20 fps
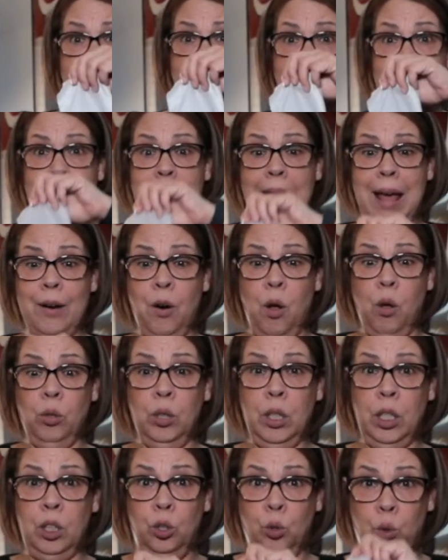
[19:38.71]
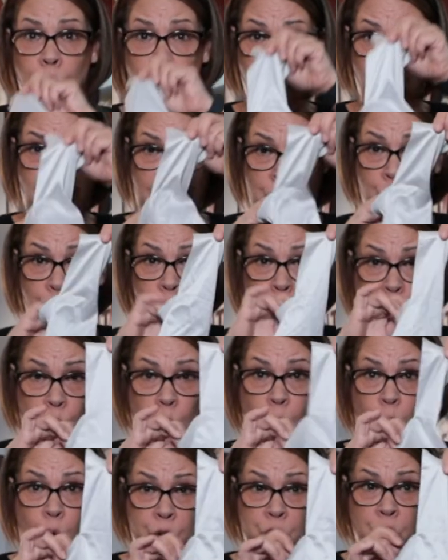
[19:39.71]
And not only do you can you
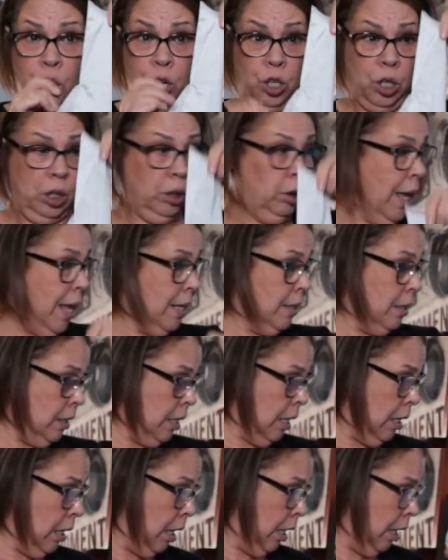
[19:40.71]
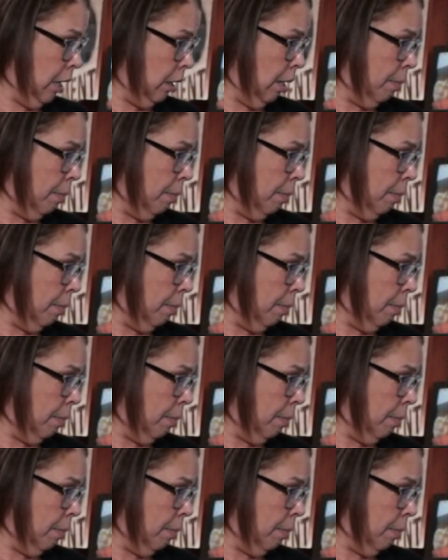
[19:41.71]
store your lens in here,